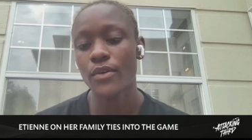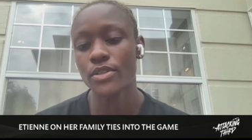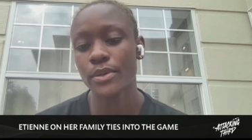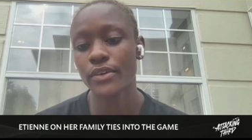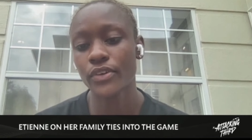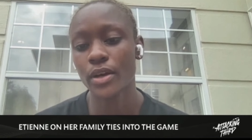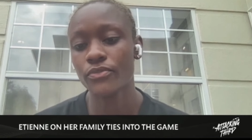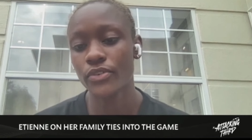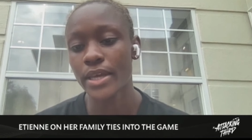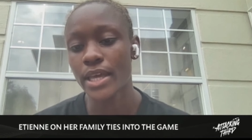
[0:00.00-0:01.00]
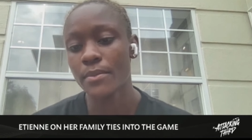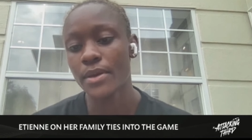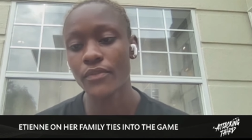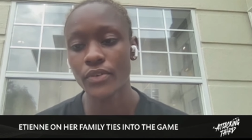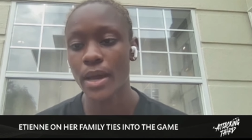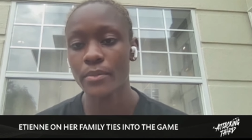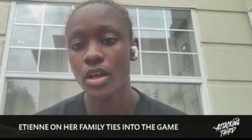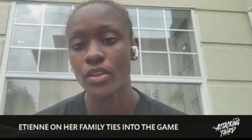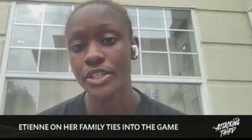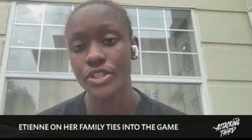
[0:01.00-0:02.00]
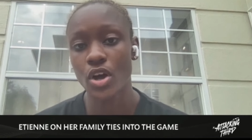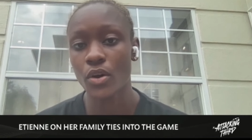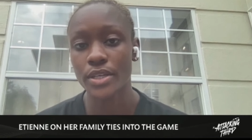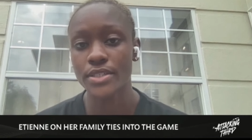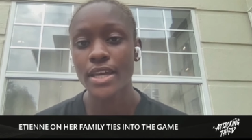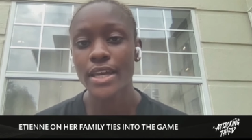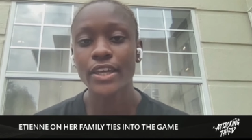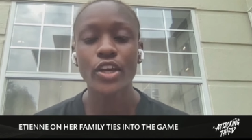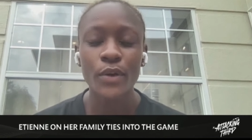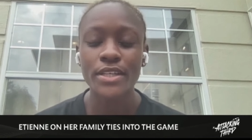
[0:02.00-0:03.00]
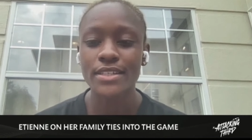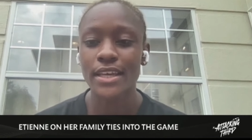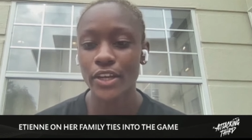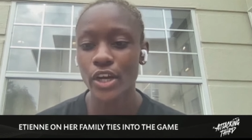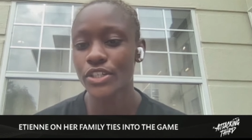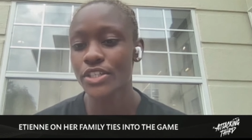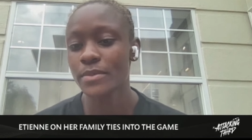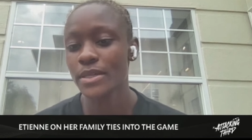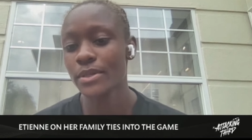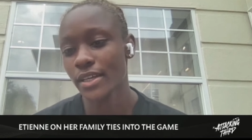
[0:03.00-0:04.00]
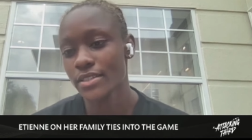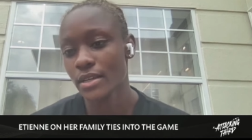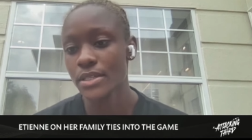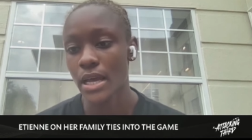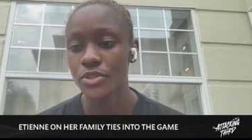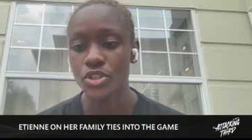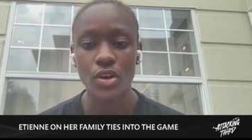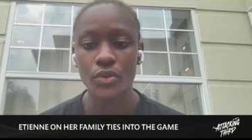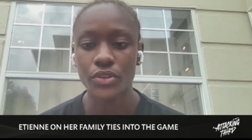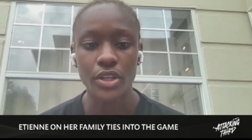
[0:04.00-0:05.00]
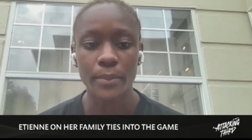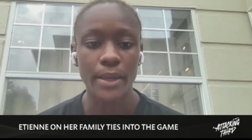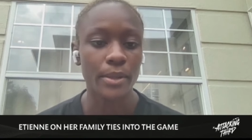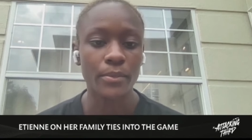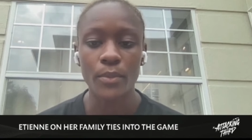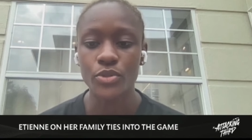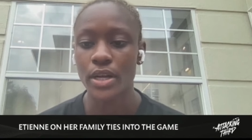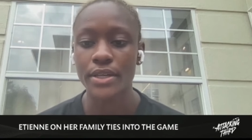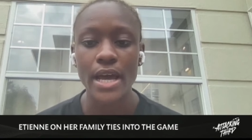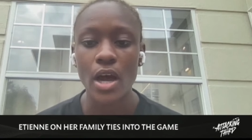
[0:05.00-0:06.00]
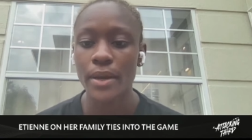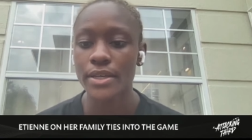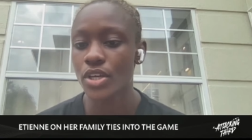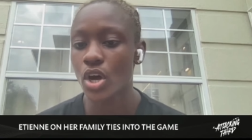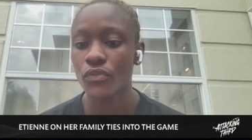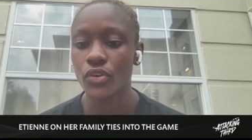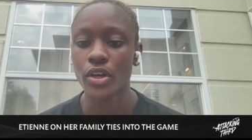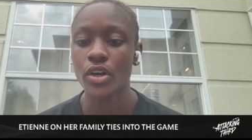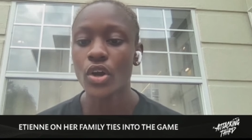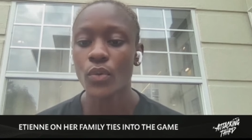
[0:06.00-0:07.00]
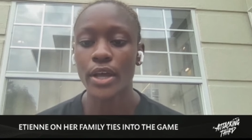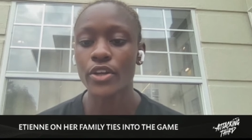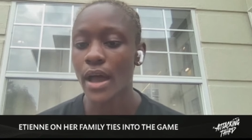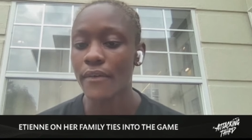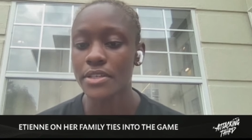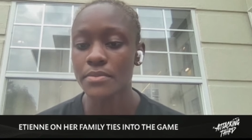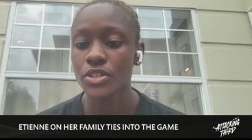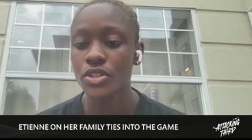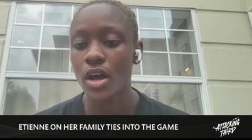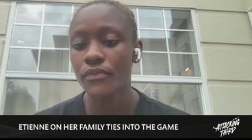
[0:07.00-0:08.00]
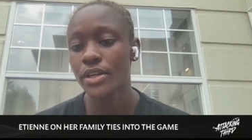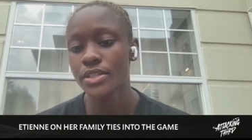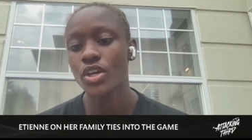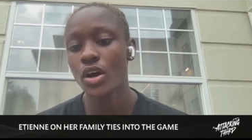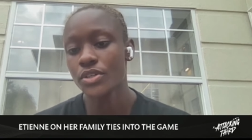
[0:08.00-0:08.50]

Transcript: That was big from, from him. And then from my brother, he just always, he always encourages me because sometimes, you know, there may be moments when I doubt myself or when I don't have as much confidence.